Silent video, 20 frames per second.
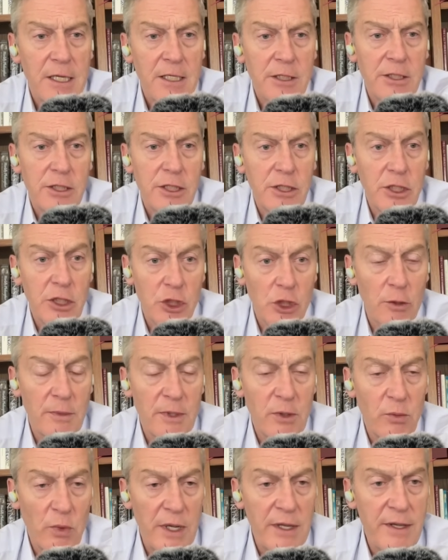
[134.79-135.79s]
to
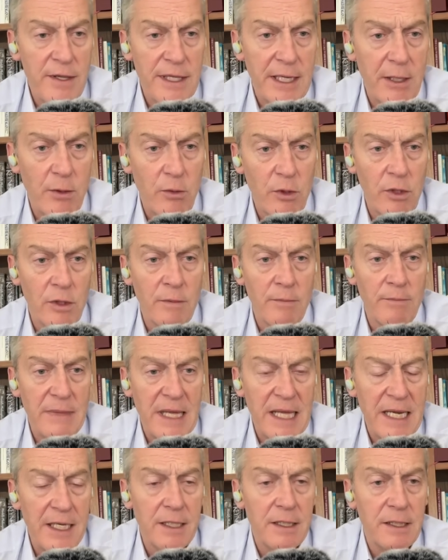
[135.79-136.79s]
determine whether they were
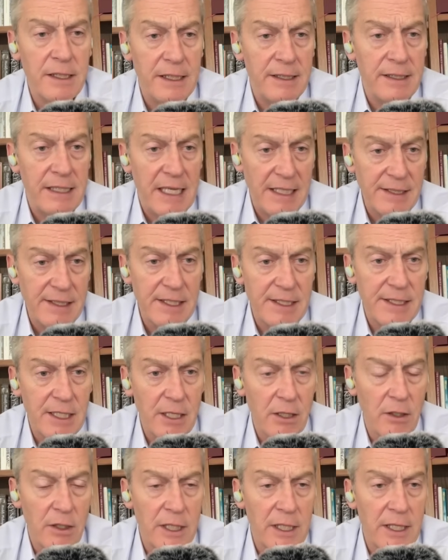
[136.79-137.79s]
medically
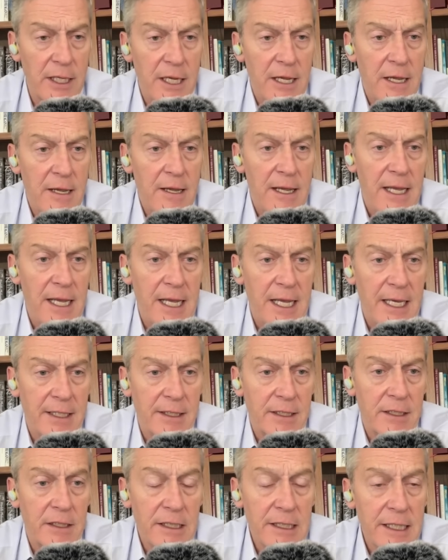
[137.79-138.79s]
necessary and
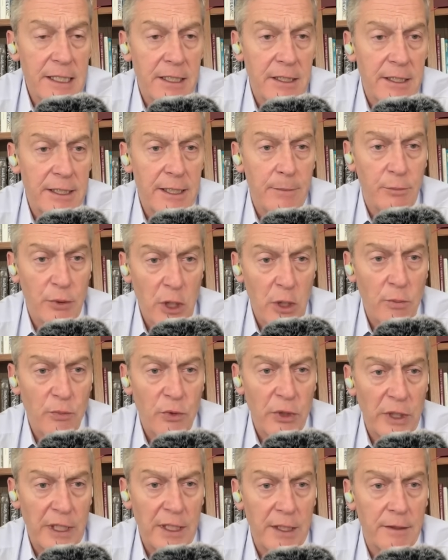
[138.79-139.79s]
clinically
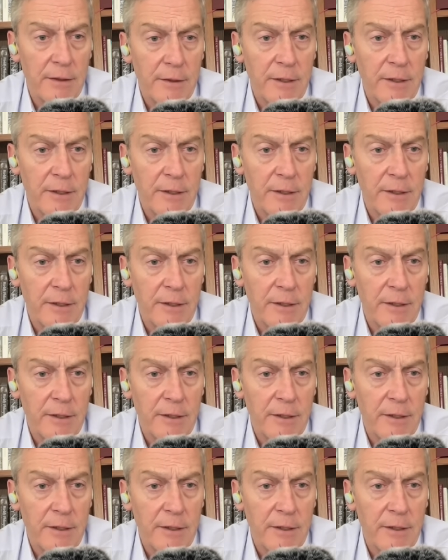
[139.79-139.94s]
appropriate